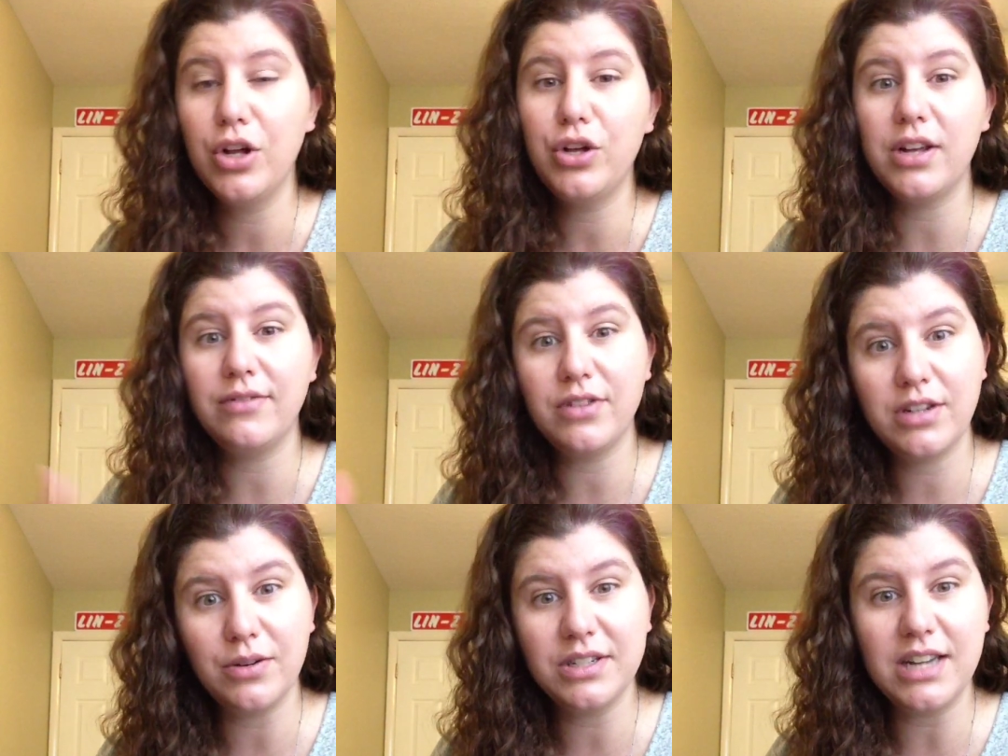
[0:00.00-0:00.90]
you have to
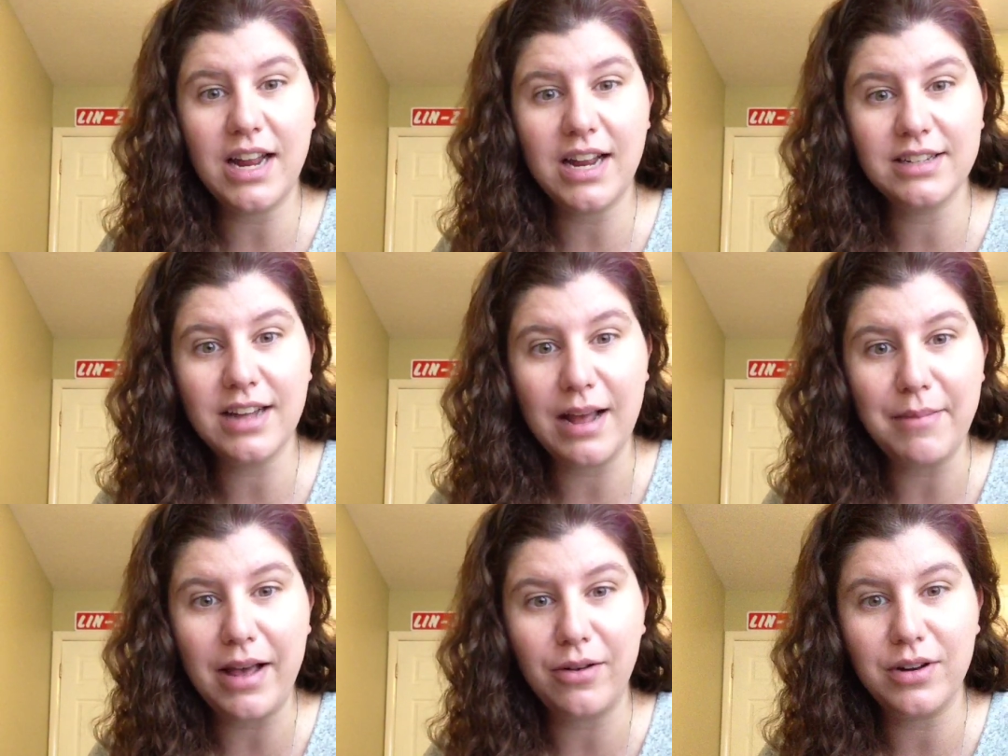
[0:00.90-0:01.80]
go sit in
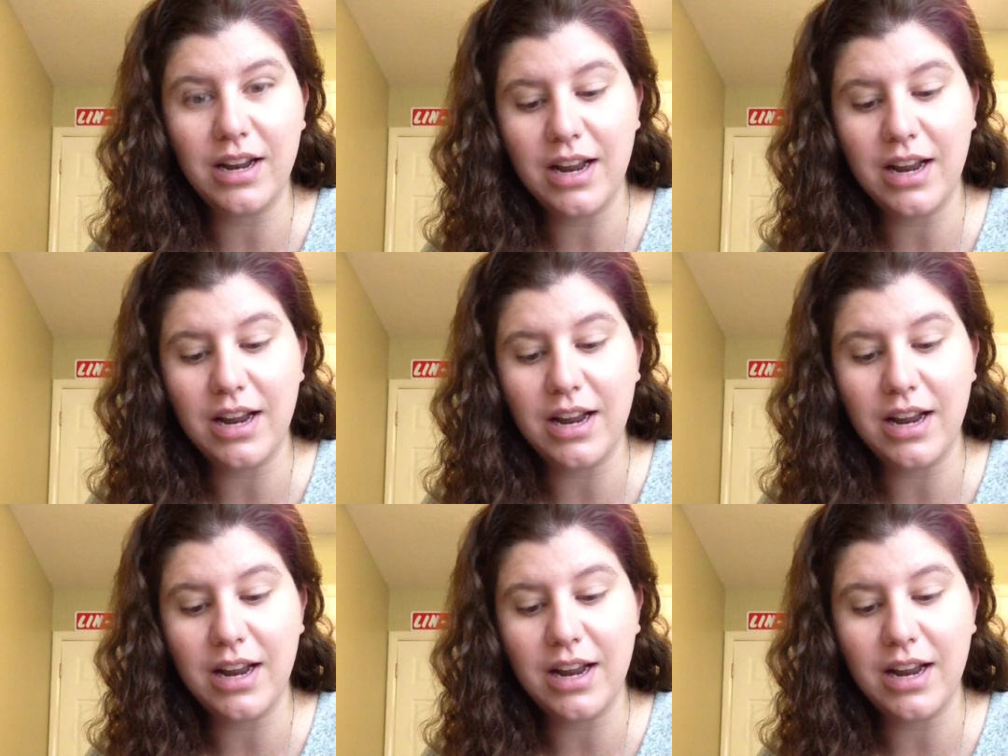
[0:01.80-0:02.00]
timeout